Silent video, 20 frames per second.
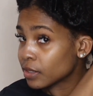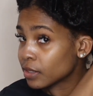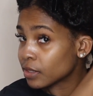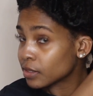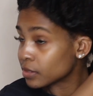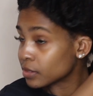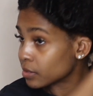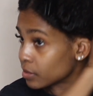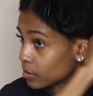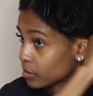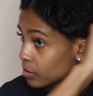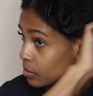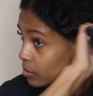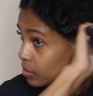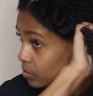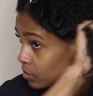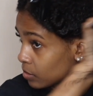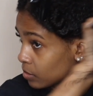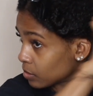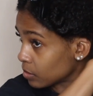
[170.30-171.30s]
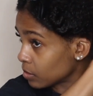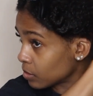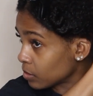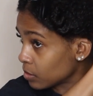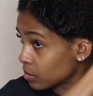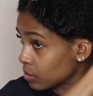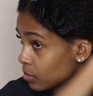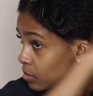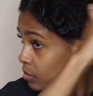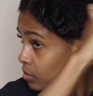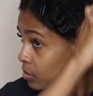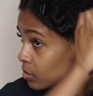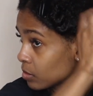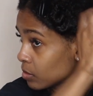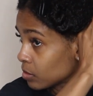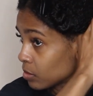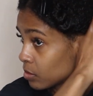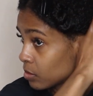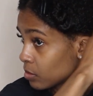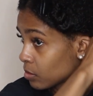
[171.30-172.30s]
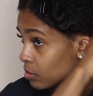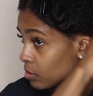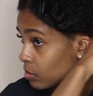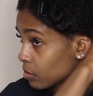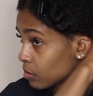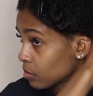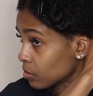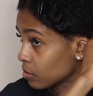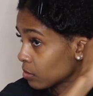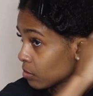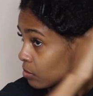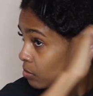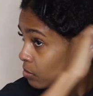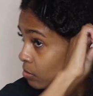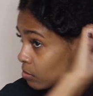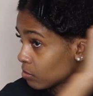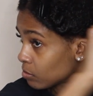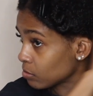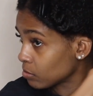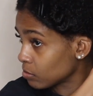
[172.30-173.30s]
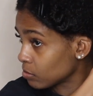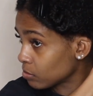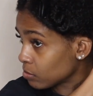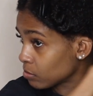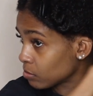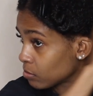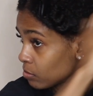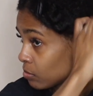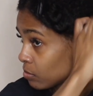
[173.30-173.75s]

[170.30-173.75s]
Nobody speaks.